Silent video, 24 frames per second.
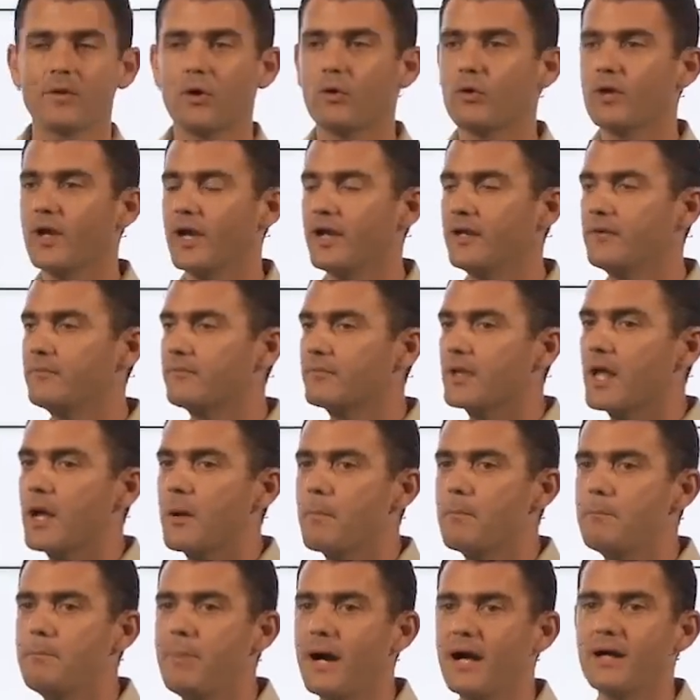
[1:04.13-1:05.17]
Okay?
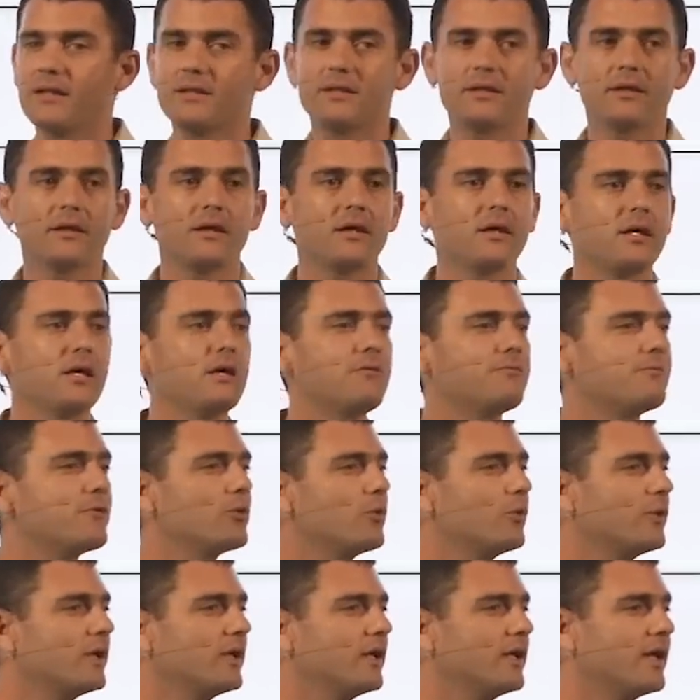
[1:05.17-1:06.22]
But if
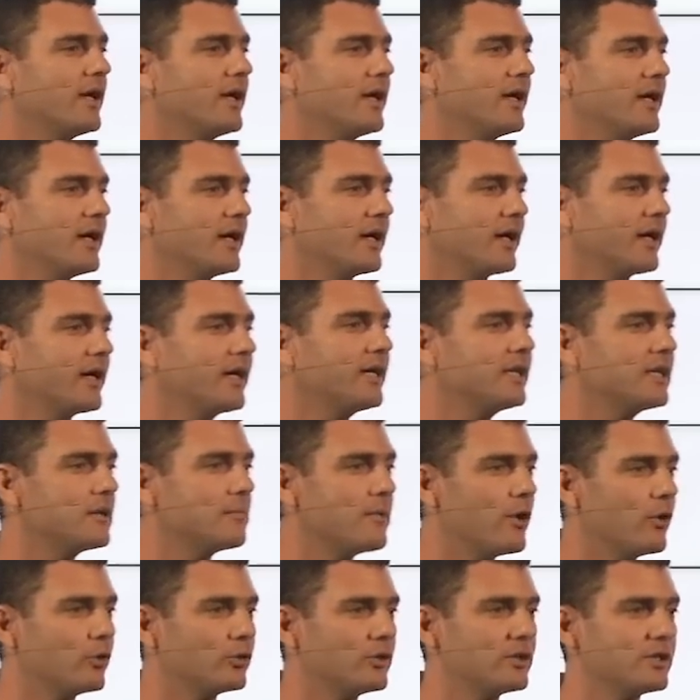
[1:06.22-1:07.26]
you will read
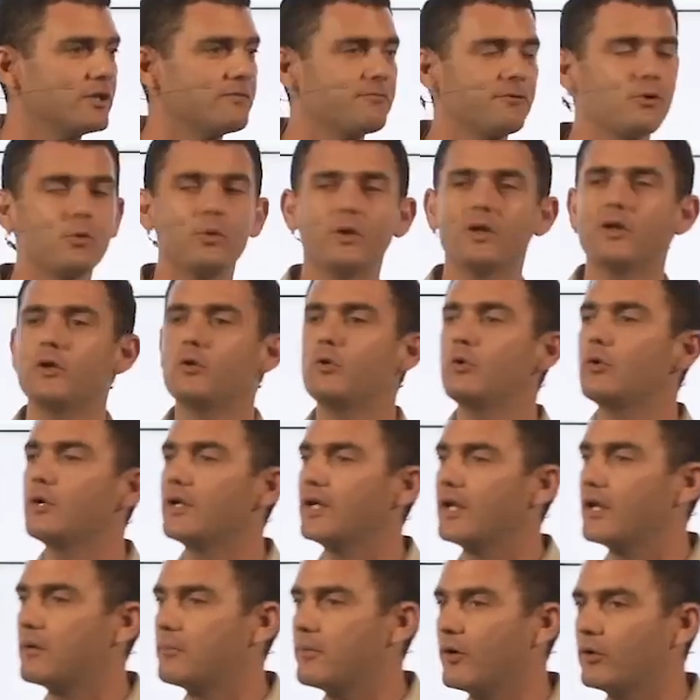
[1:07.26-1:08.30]
about it, if you will
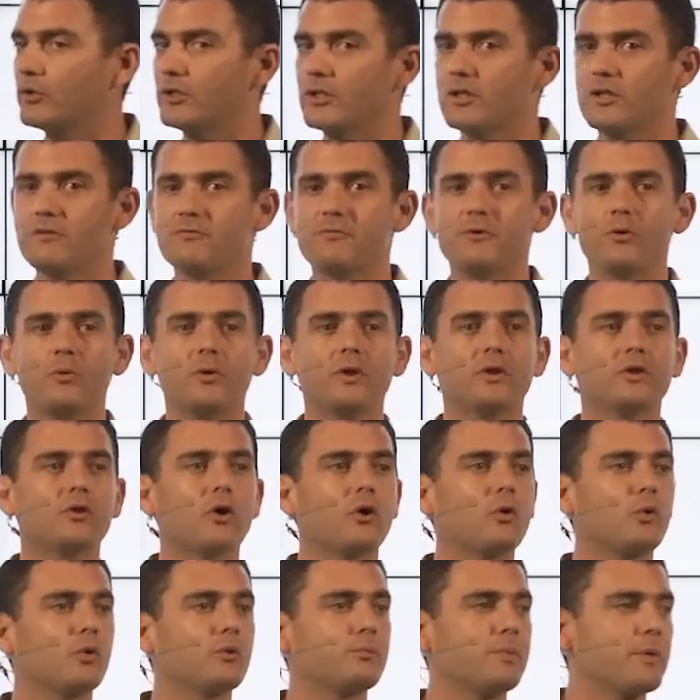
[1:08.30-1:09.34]
Google about it, if you will
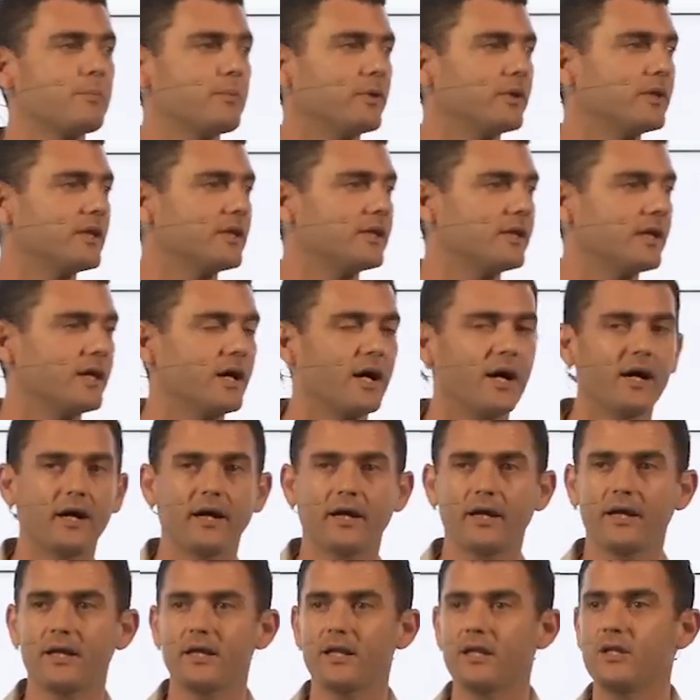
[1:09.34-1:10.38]
talk with people that
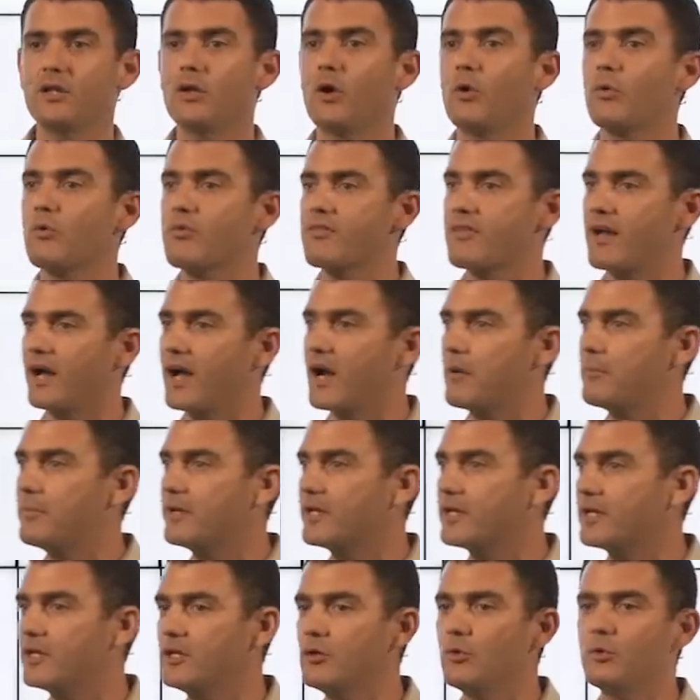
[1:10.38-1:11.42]
know
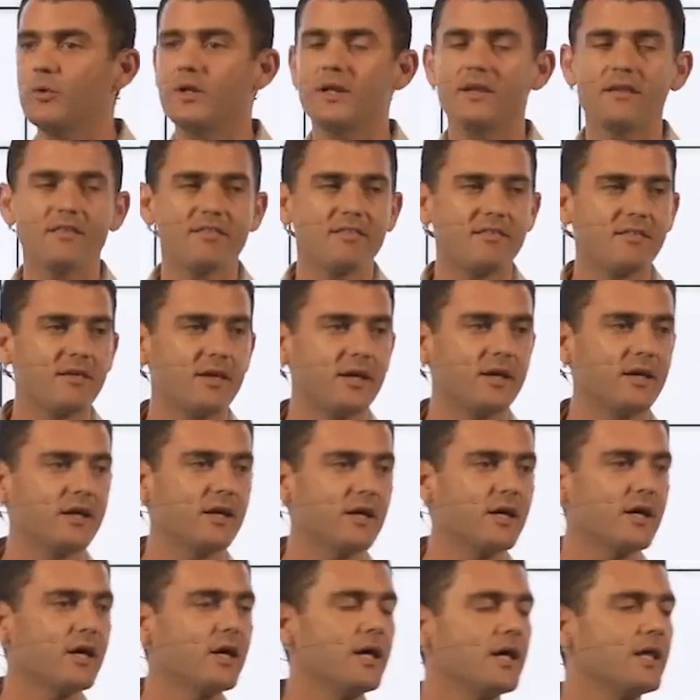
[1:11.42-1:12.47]
Arabic, you will see
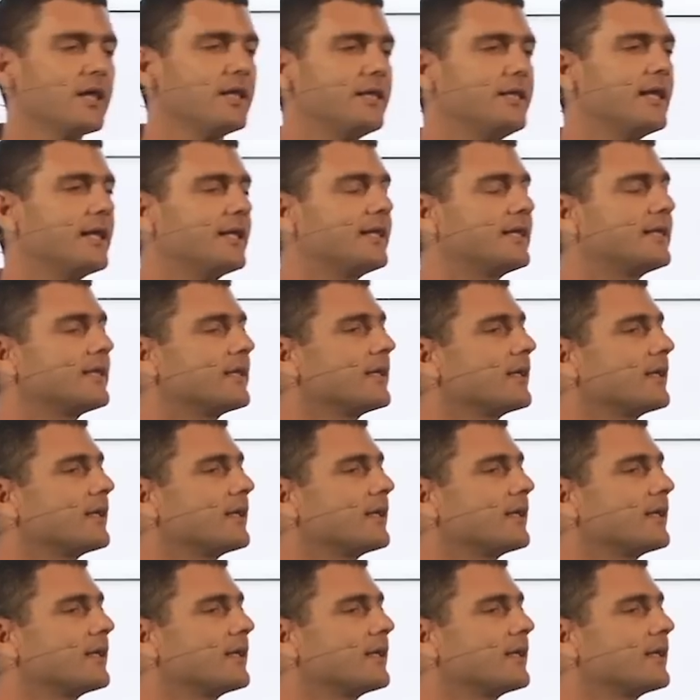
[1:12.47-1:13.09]
that